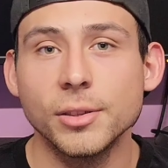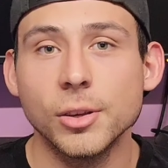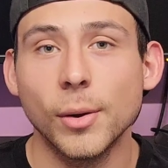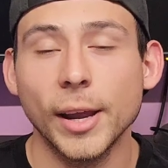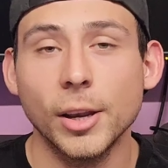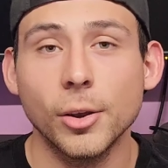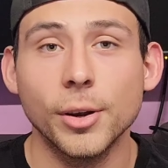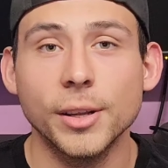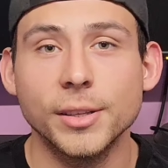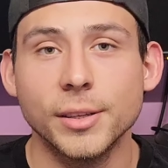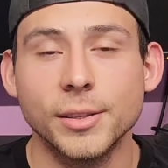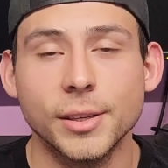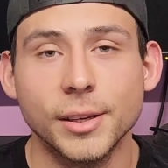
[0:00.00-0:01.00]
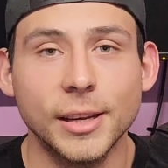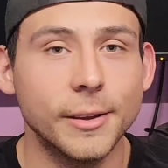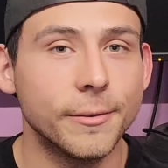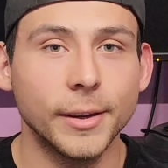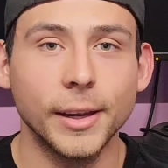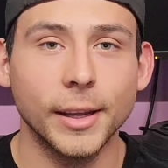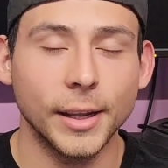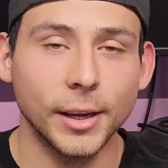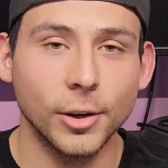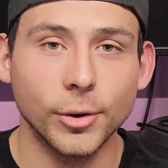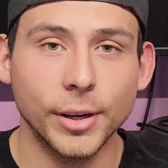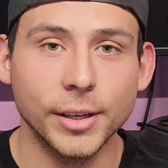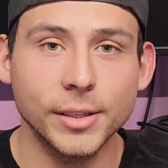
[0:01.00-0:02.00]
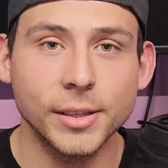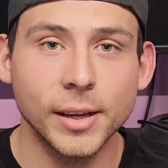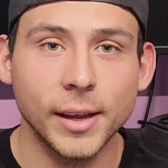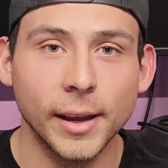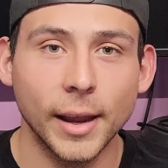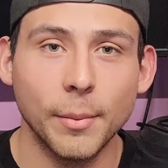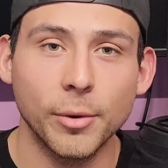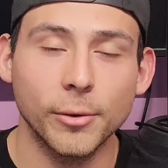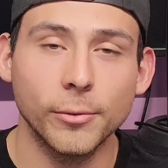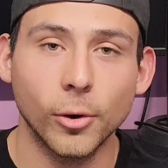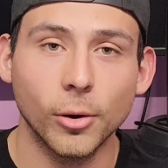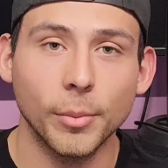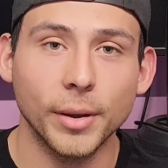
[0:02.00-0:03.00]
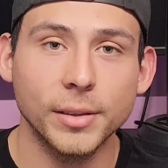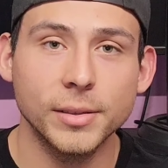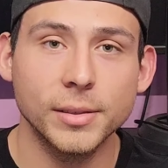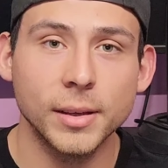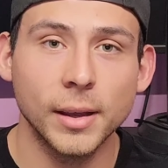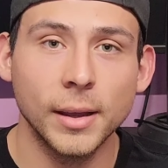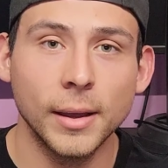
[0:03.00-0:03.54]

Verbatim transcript: so I noticed a significant increase in performance.